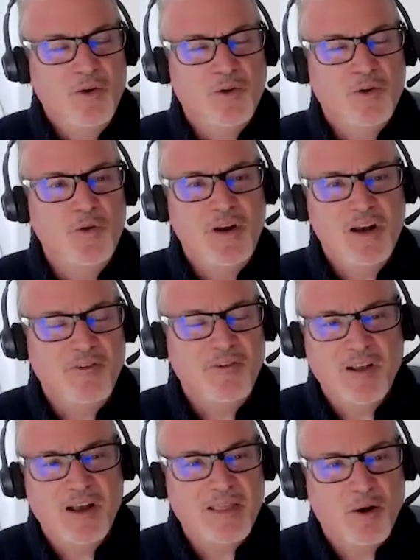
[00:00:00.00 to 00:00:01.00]
do need to
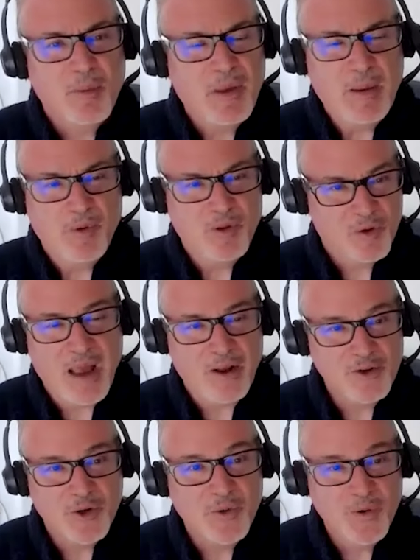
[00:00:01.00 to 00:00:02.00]
feel like there are people
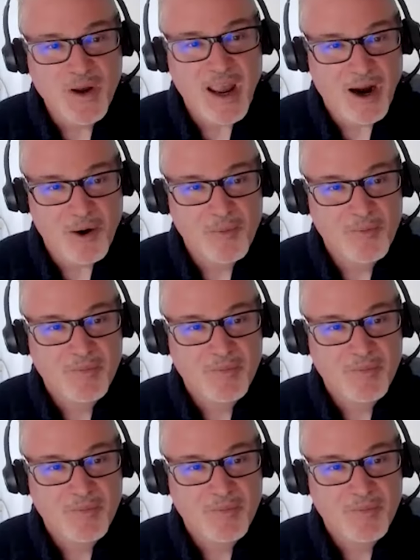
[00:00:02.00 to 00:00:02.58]
around you who care,